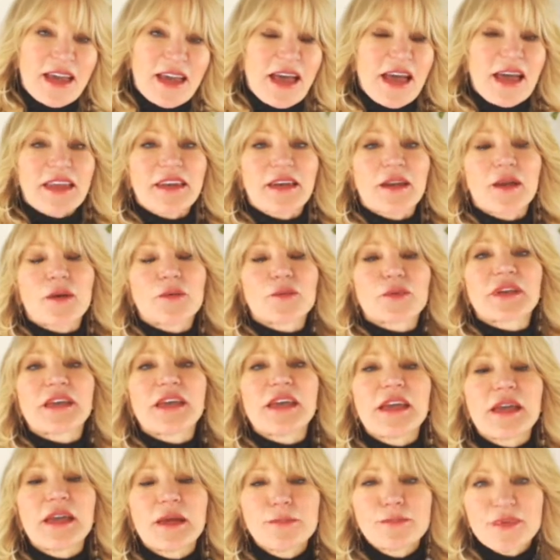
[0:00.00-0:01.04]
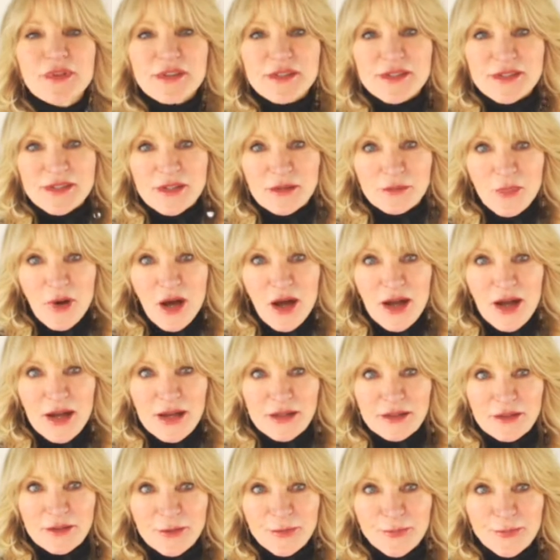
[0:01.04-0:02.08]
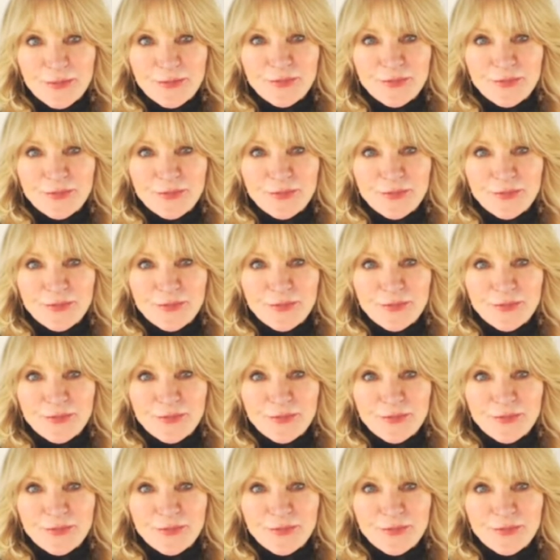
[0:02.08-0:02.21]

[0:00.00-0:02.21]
And keep this in mind.